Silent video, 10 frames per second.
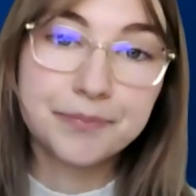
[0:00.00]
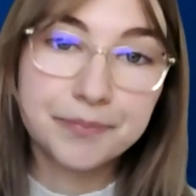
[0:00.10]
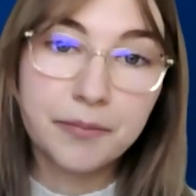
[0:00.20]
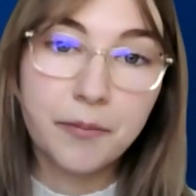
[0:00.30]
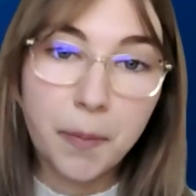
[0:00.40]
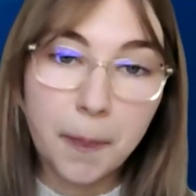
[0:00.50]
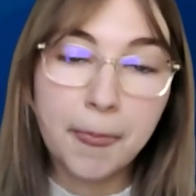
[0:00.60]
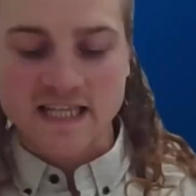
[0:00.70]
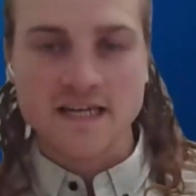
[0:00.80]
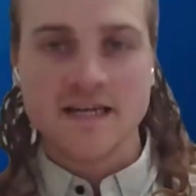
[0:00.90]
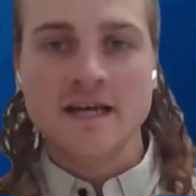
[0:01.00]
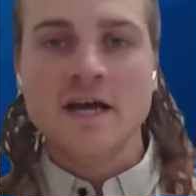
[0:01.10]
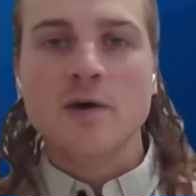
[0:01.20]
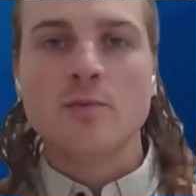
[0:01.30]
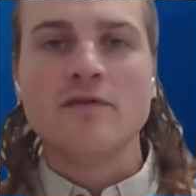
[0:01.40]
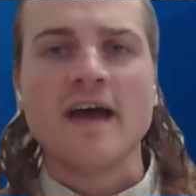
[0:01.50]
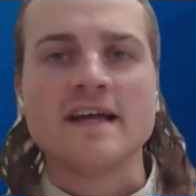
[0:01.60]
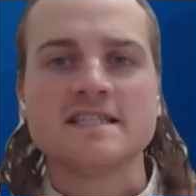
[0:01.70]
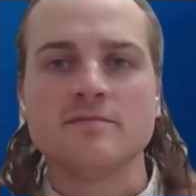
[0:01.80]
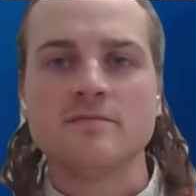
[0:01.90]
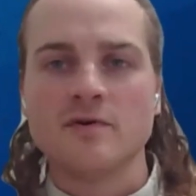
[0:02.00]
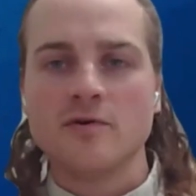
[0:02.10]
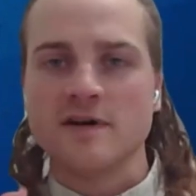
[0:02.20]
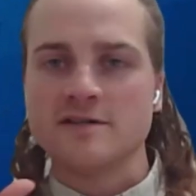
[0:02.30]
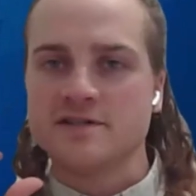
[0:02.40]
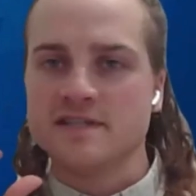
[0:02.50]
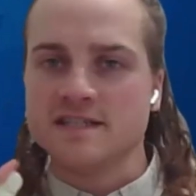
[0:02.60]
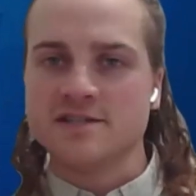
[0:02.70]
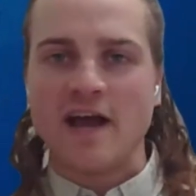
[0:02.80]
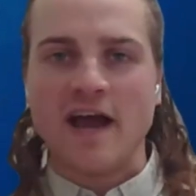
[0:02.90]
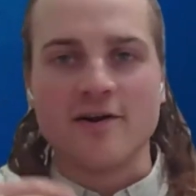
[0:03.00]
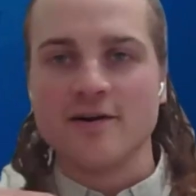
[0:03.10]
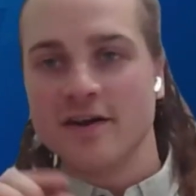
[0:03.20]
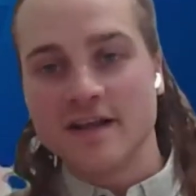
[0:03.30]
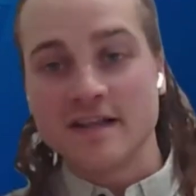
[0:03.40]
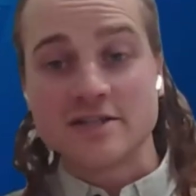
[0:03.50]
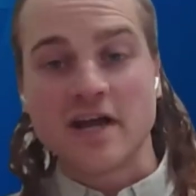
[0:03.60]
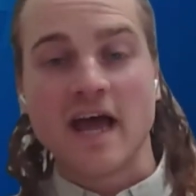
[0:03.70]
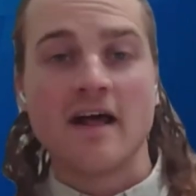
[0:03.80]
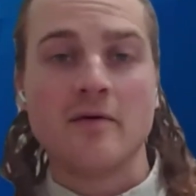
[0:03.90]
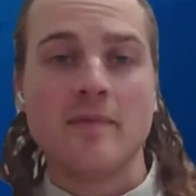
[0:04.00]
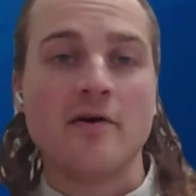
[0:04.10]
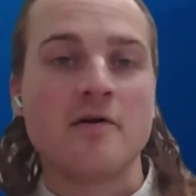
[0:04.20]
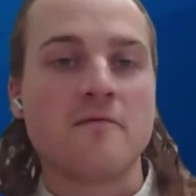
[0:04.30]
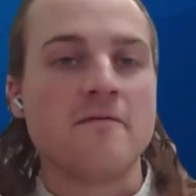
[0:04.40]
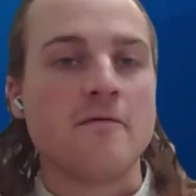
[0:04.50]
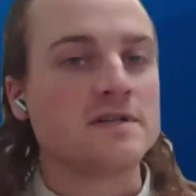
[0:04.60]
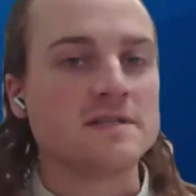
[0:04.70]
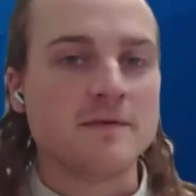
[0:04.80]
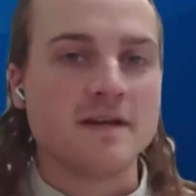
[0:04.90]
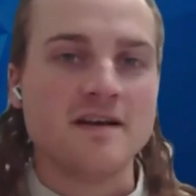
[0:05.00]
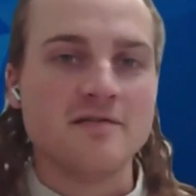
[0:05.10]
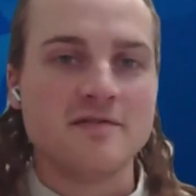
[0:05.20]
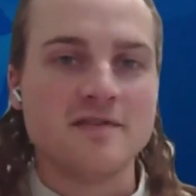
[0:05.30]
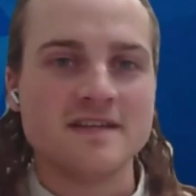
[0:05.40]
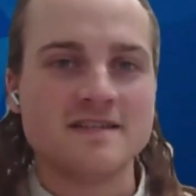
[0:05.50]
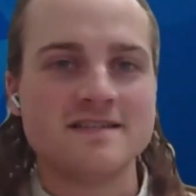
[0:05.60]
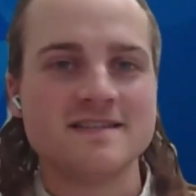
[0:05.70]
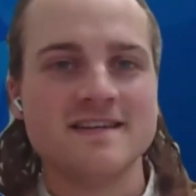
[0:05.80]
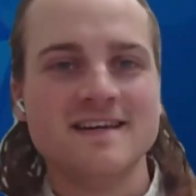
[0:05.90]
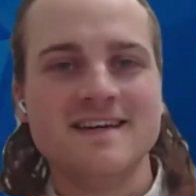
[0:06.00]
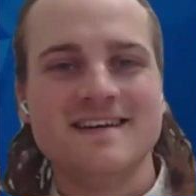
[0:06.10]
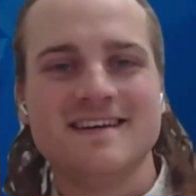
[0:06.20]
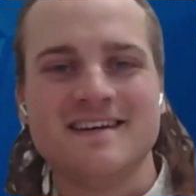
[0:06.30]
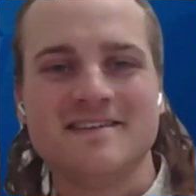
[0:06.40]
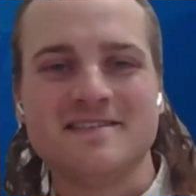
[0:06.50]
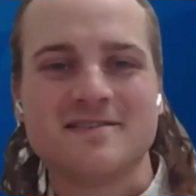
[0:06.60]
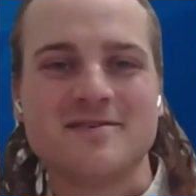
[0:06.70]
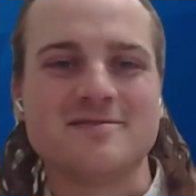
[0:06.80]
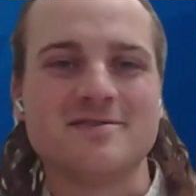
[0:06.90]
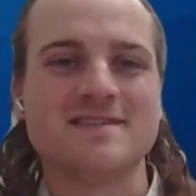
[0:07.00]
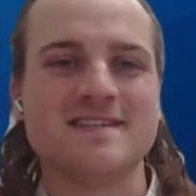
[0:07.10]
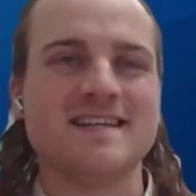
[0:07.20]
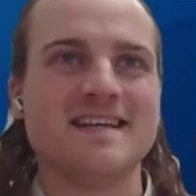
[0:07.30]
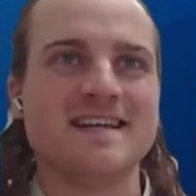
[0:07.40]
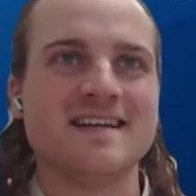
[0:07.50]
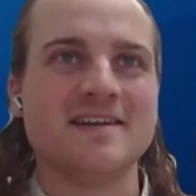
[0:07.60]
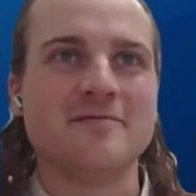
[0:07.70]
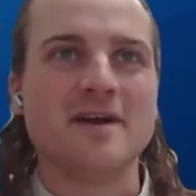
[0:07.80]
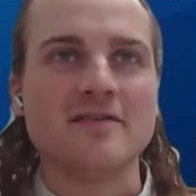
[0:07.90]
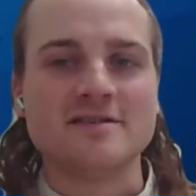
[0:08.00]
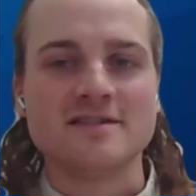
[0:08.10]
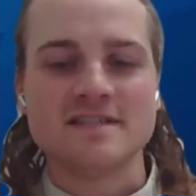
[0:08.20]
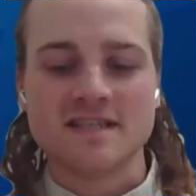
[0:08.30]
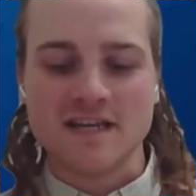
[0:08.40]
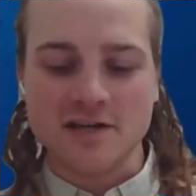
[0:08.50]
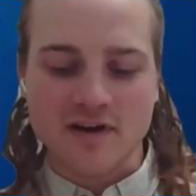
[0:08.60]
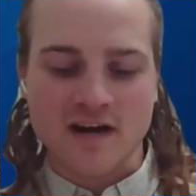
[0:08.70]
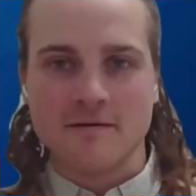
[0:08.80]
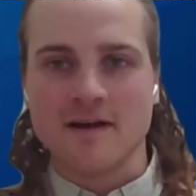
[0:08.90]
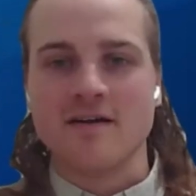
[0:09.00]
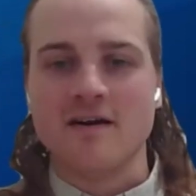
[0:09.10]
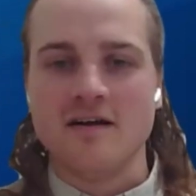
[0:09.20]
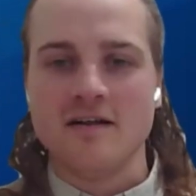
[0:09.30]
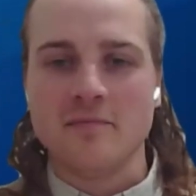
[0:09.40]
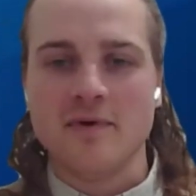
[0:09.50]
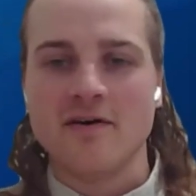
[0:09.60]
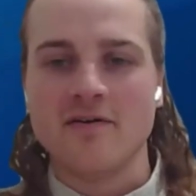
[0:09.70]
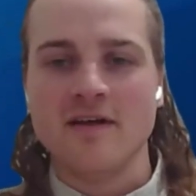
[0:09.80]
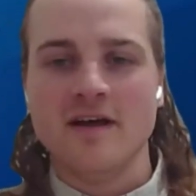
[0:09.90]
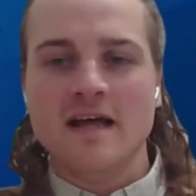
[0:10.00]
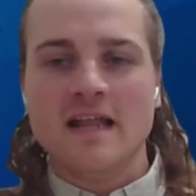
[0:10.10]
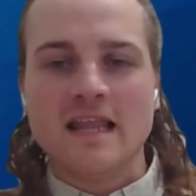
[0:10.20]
Yeah, thanks, Leila. We've had some questions in the chat about enforcement of these disclosures and regulations. Can you comment at all about